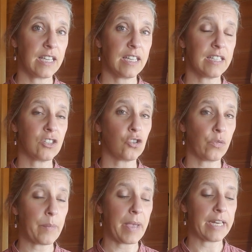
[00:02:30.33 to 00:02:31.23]
is to
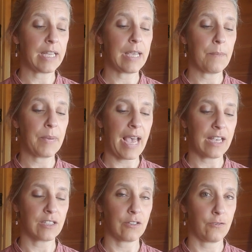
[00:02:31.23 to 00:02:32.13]
remain
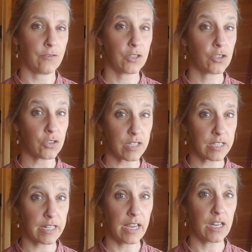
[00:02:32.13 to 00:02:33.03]
impassive, to
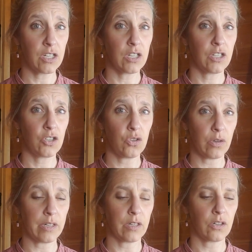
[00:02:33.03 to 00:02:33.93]
stand
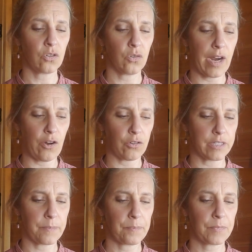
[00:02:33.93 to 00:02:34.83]
your ground,